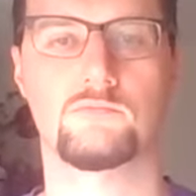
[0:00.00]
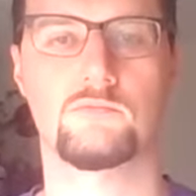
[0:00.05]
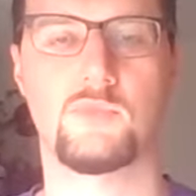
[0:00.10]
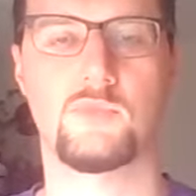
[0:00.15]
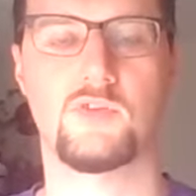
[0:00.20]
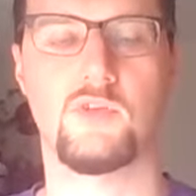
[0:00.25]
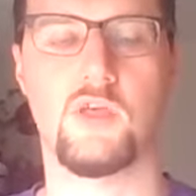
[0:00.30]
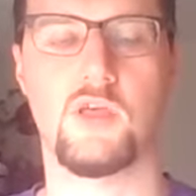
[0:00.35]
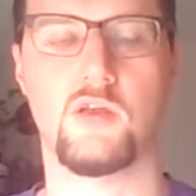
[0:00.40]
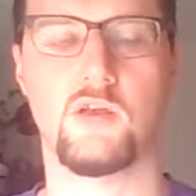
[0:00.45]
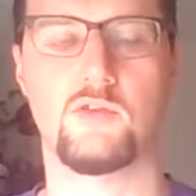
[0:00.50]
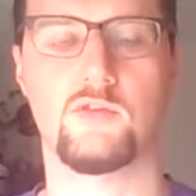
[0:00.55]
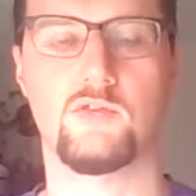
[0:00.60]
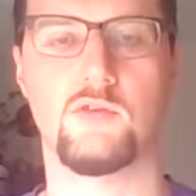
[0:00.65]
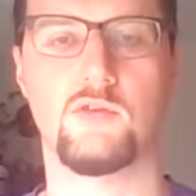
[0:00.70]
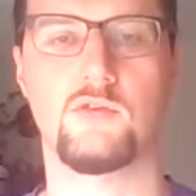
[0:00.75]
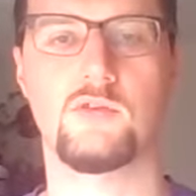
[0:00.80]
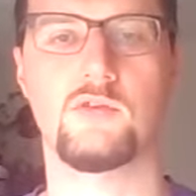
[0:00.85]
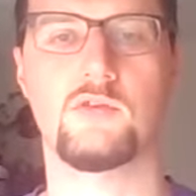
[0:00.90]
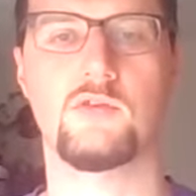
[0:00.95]

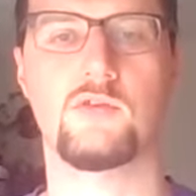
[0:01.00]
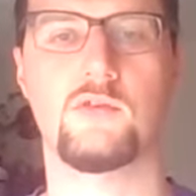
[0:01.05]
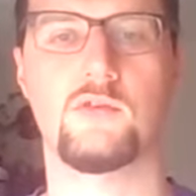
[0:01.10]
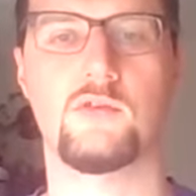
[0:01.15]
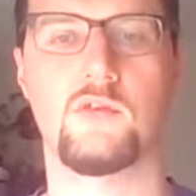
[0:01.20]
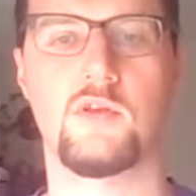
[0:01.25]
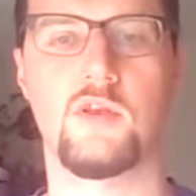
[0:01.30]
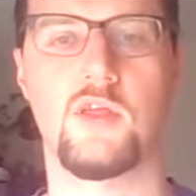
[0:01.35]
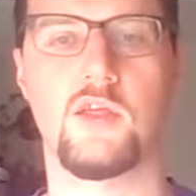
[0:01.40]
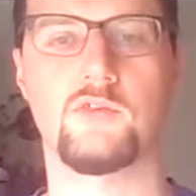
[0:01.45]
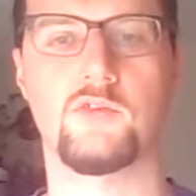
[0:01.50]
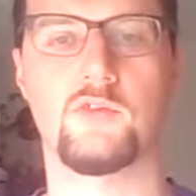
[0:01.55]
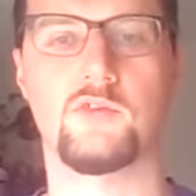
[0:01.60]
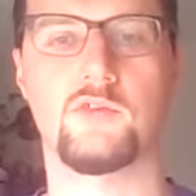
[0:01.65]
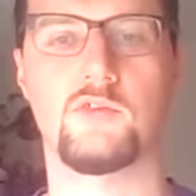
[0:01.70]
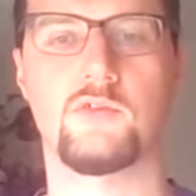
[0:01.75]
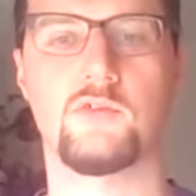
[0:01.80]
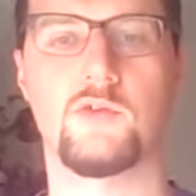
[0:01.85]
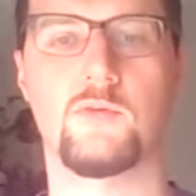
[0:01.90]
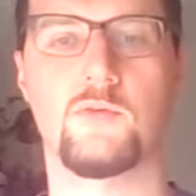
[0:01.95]
sinuses, the nasal
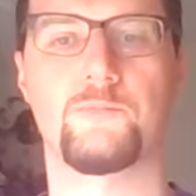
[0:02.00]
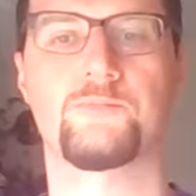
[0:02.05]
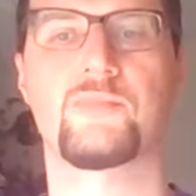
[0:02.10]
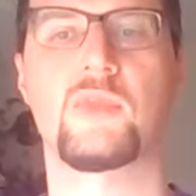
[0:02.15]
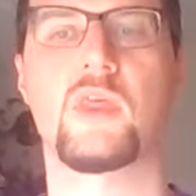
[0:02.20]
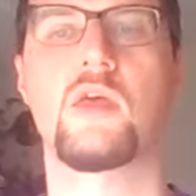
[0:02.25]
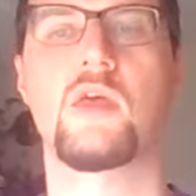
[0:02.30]
system.